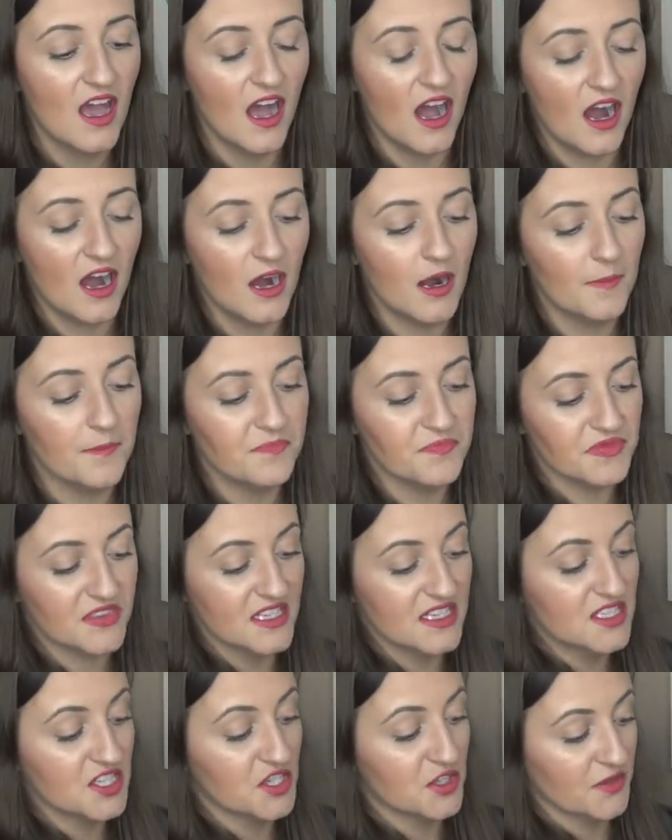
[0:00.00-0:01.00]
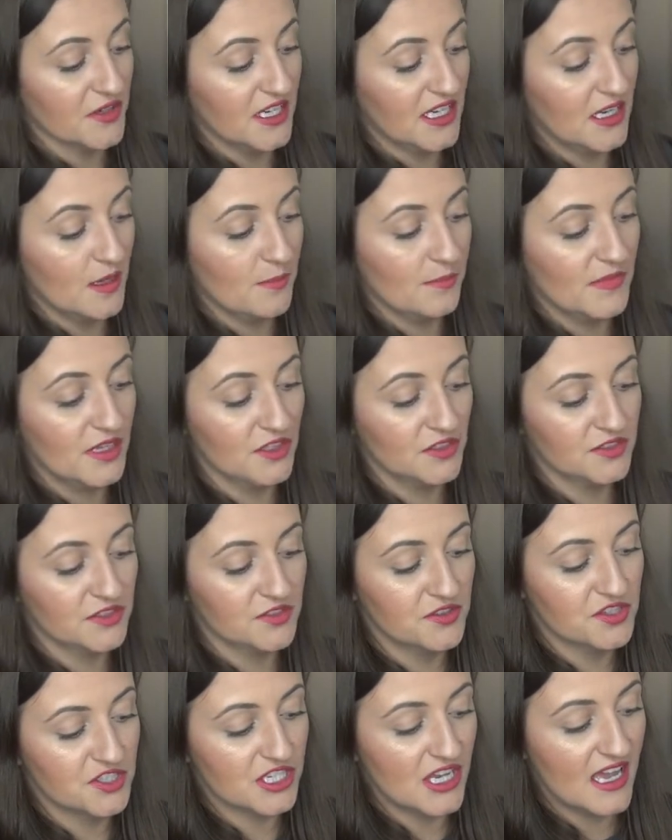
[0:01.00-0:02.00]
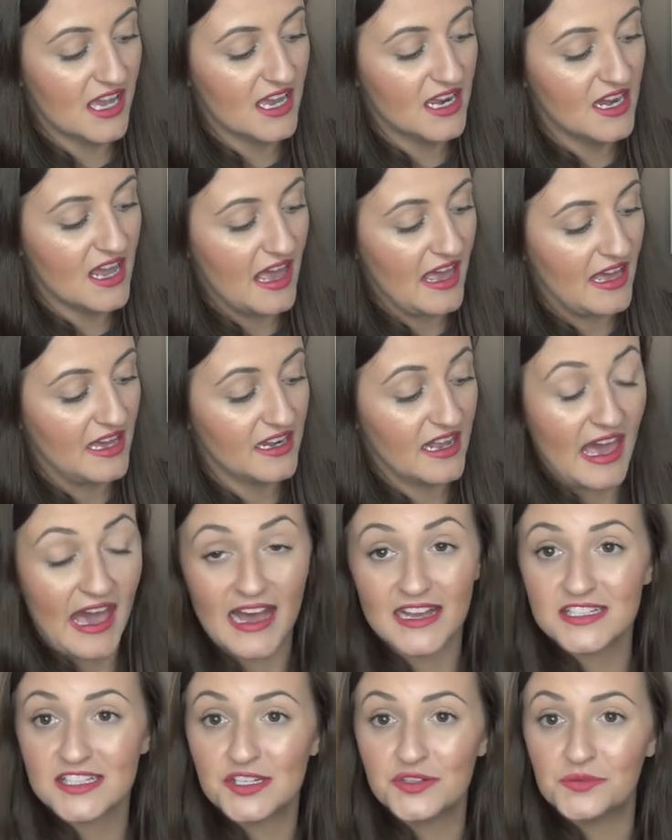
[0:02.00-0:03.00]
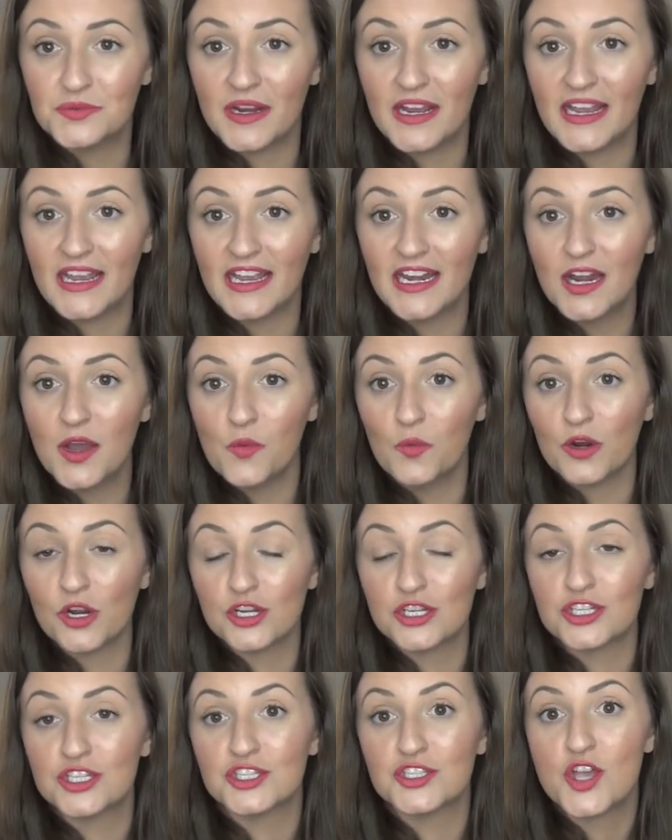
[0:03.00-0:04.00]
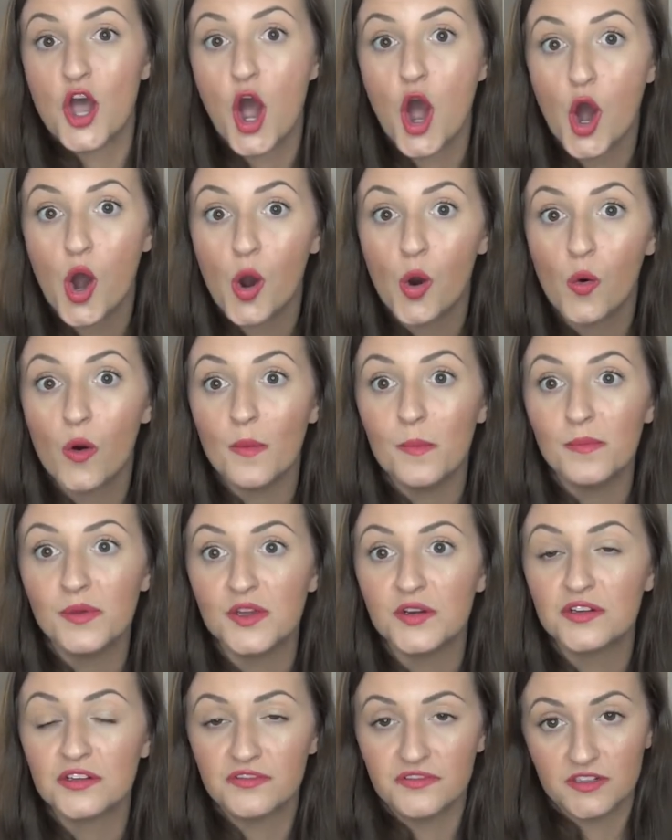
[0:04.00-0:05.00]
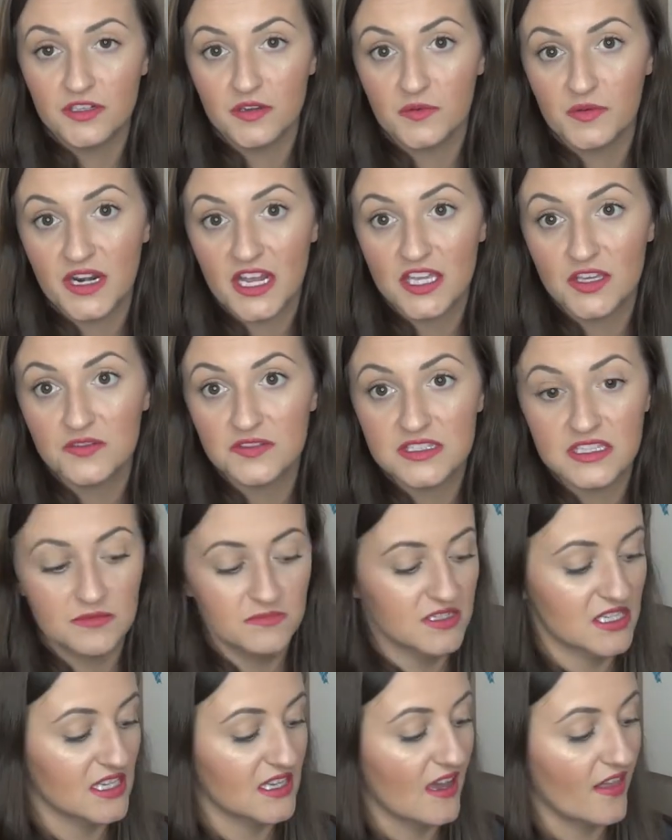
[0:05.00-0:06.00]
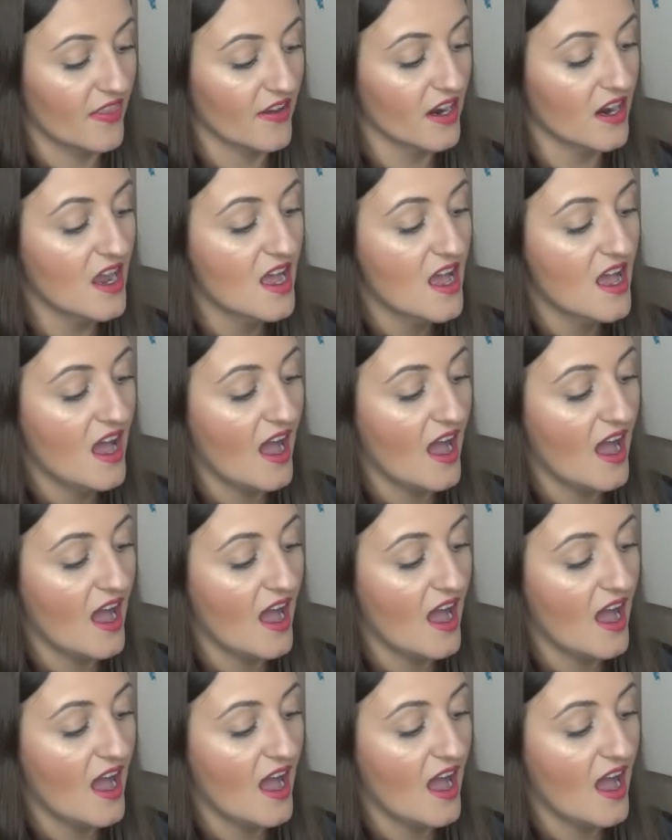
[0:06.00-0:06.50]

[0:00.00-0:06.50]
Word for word: Um, this green Mildew shade and Acid Rain were so beautiful when I used them together.